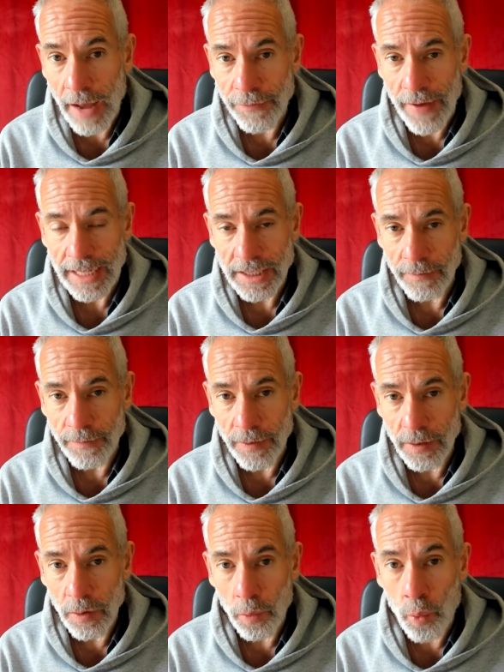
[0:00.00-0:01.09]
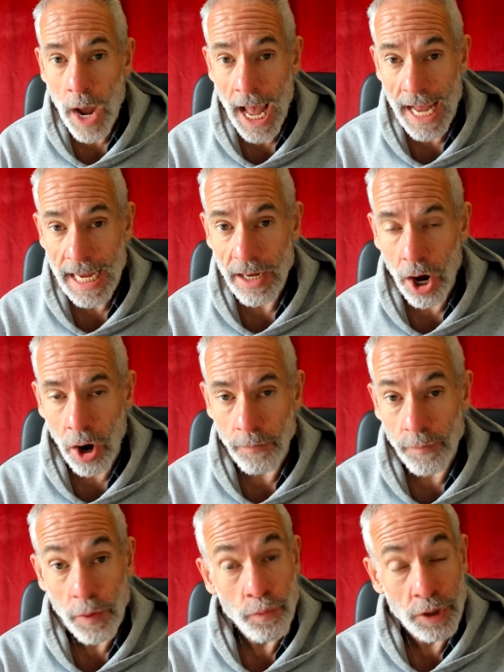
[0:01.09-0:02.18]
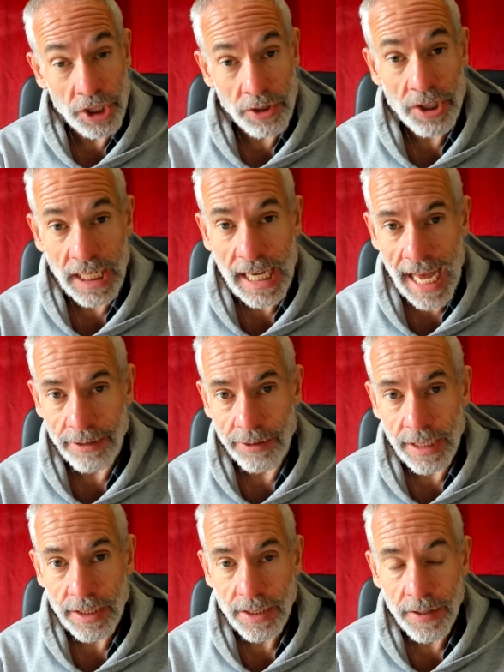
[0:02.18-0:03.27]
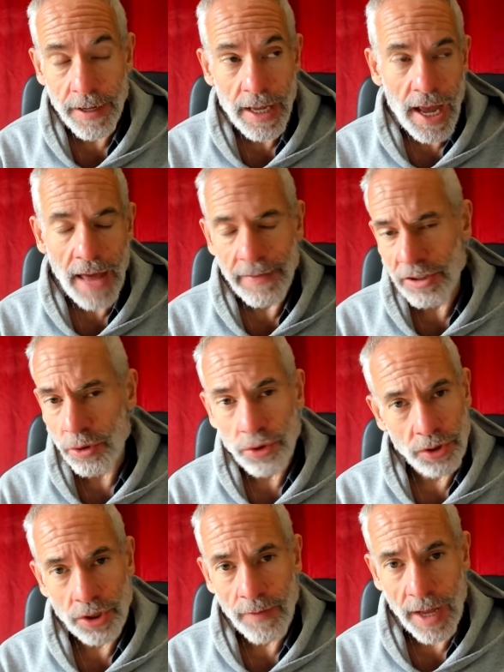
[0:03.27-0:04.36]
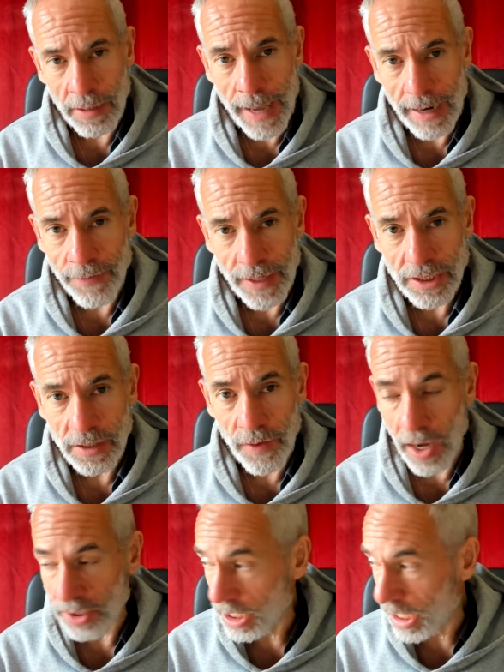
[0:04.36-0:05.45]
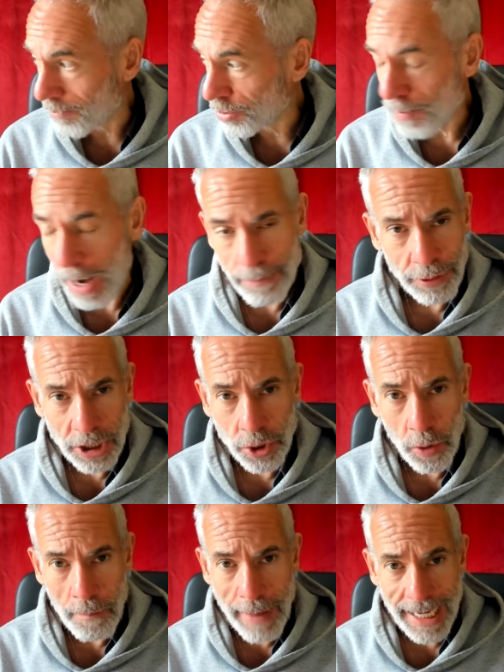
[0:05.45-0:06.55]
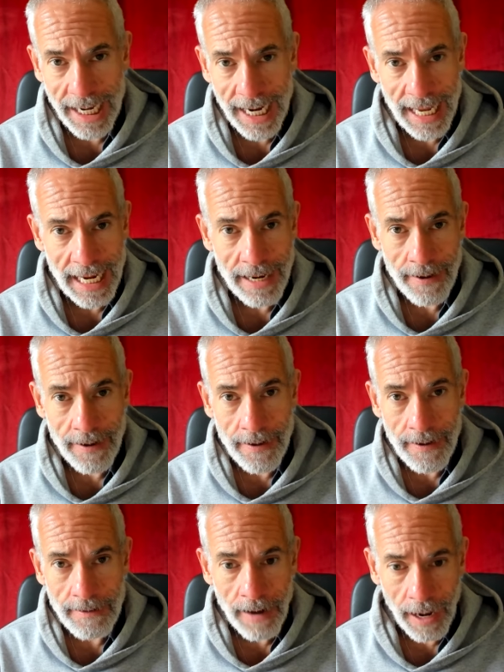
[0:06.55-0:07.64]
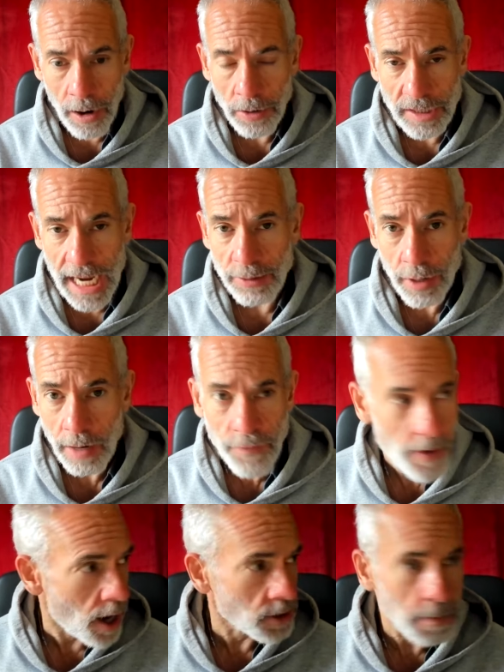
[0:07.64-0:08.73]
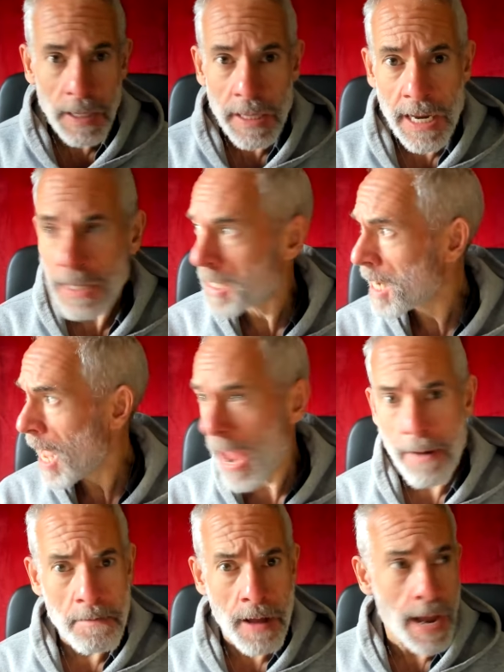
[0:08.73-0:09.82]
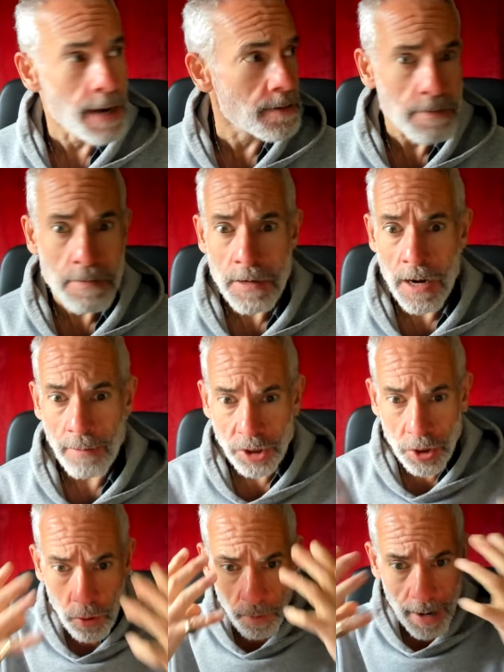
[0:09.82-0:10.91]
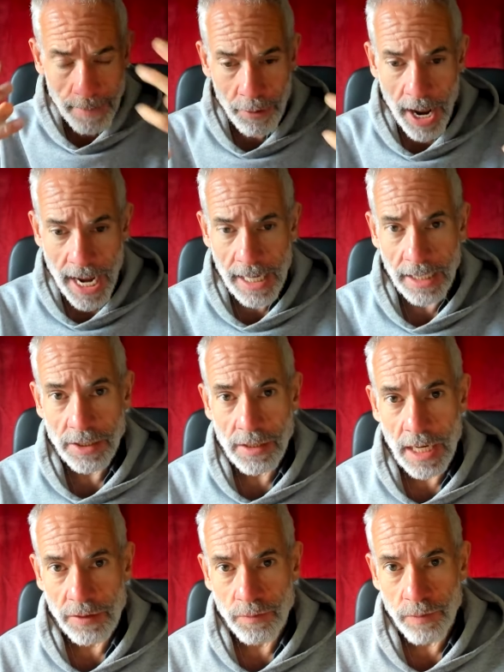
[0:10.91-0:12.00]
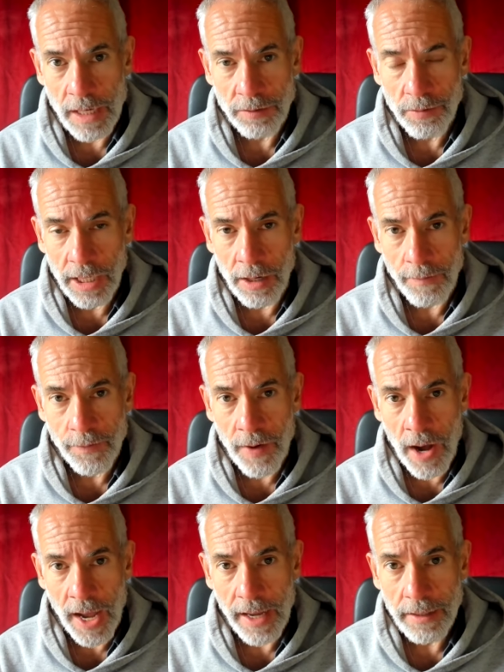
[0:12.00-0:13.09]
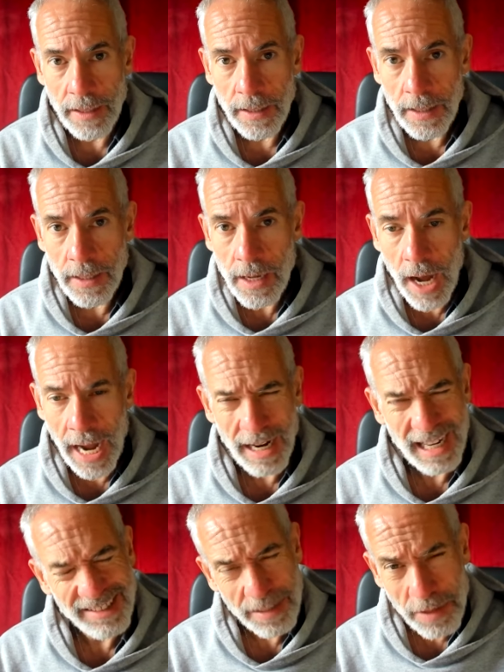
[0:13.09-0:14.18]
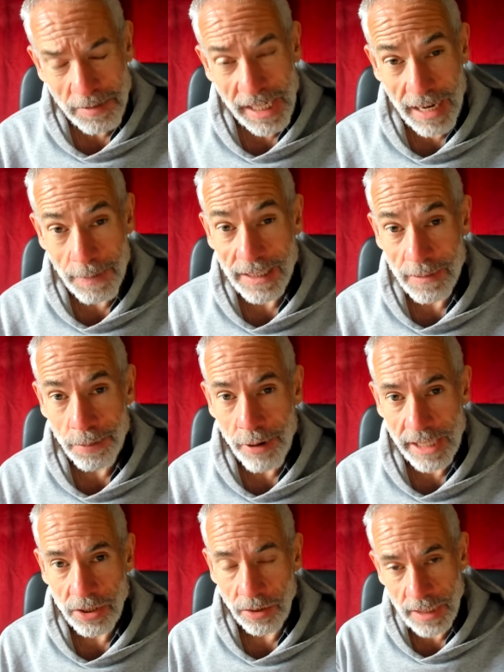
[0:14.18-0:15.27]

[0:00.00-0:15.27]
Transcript: effective way of reducing calories. And there's all sorts of other benefits to fasting. I'm I'm pretty sure mentally, like on days when I fast, by the end of the day, I'm like, you know, I'm sure my brain is is is really on fire. I, I sometimes get a bit depressed